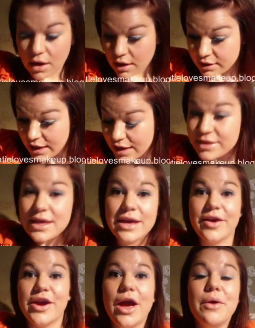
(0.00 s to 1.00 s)
Okay, there
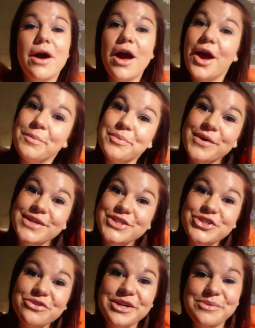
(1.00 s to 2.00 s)
you go. I hope you
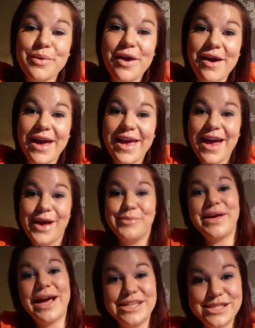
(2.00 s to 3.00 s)
enjoyed my
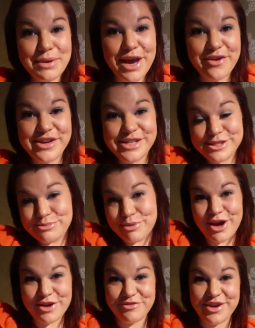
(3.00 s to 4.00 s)
Katy Perry
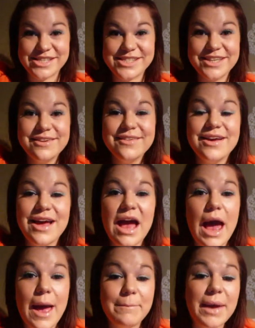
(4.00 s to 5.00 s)
inspired vid,
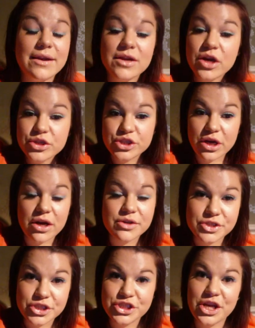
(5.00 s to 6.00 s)
and I got a chance
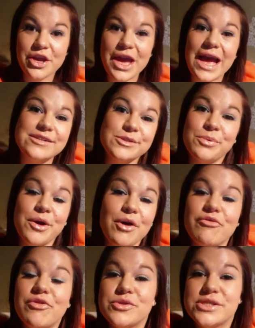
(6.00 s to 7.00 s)
to show you how to put
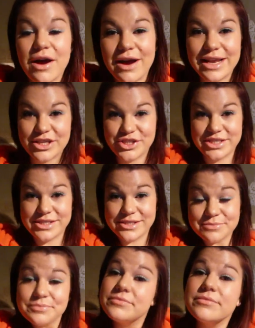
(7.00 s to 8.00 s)
on false eyelashes.
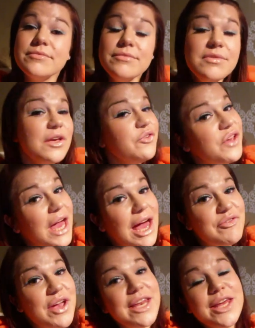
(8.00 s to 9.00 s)
If you
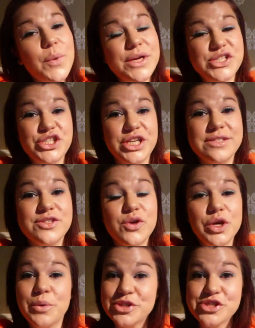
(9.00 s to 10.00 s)
have any questions
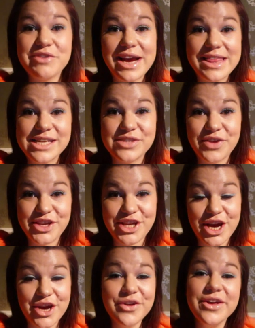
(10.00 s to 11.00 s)
or you want to rate this
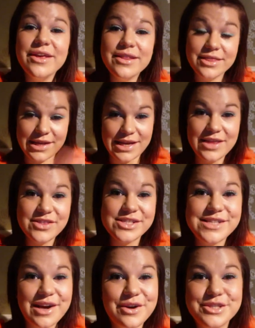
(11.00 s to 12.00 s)
video, then hit the
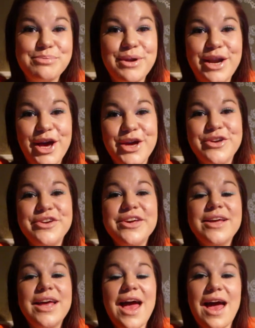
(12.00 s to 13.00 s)
stars below,
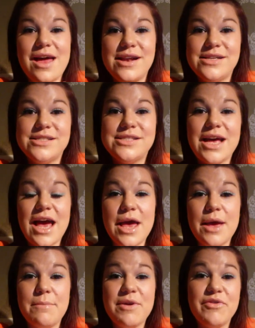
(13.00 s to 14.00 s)
and
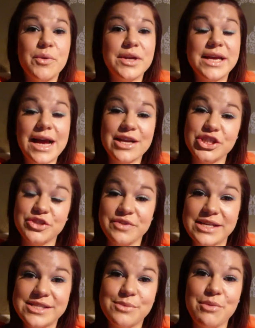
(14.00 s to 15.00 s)
if you want to catch the
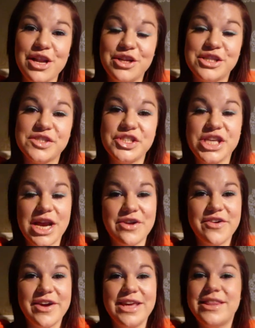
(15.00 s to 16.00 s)
rest of my looks for
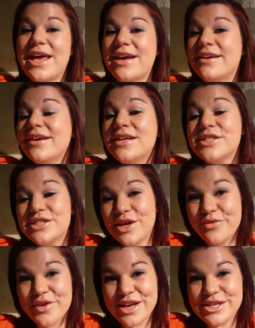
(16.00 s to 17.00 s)
January, then don't
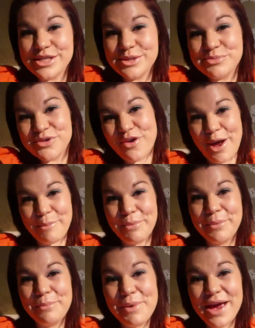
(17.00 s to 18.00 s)
forget to subscribe.
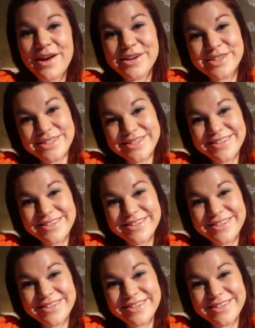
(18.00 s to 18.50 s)
Big hugs!